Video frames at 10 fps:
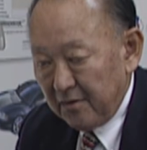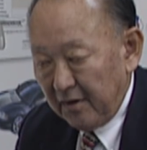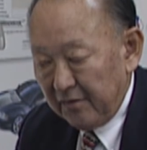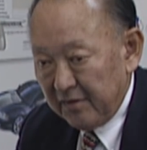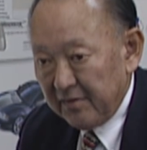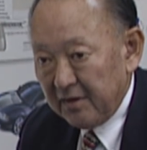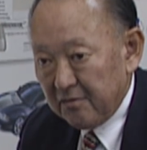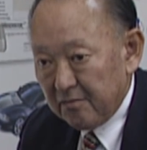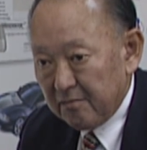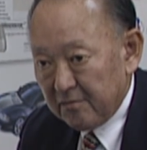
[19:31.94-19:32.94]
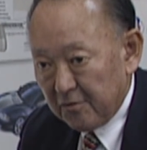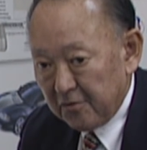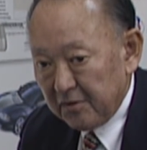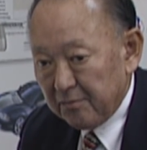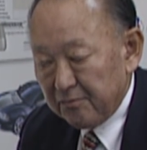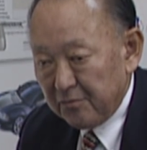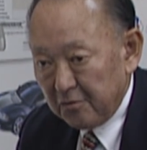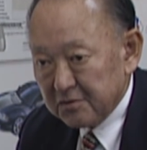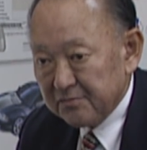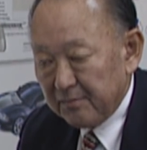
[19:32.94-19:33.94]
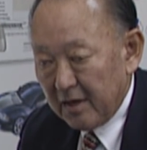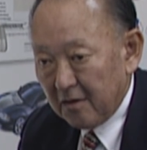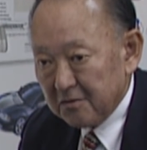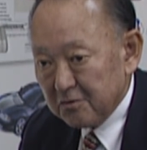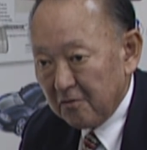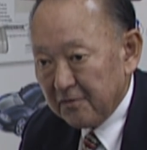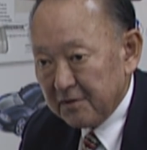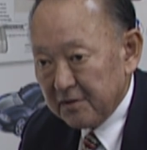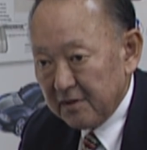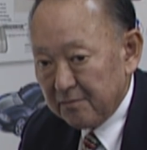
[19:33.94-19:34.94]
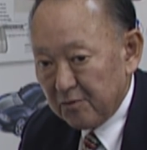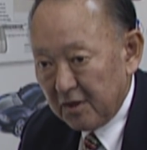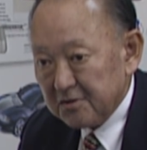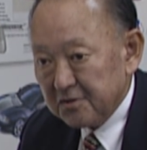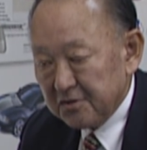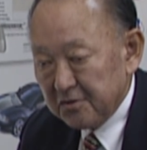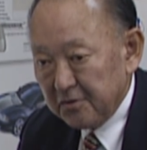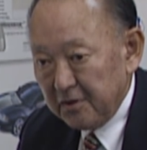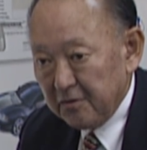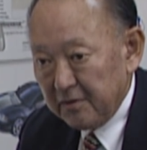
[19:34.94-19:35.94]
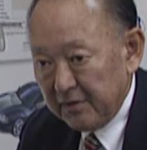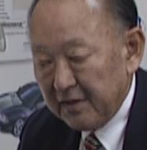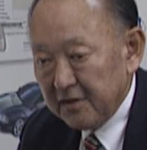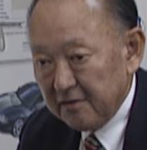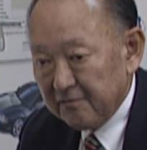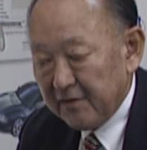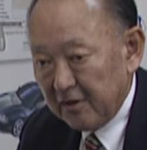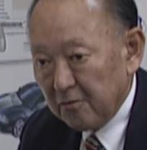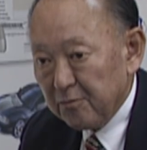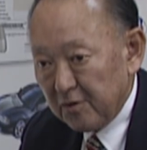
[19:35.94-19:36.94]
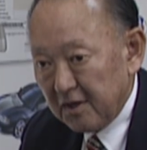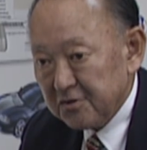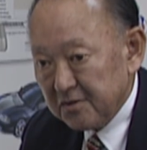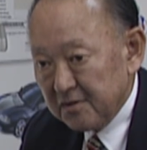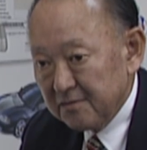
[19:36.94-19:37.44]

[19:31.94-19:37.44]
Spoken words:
then they turned those models over to the production studio, and they did the final production.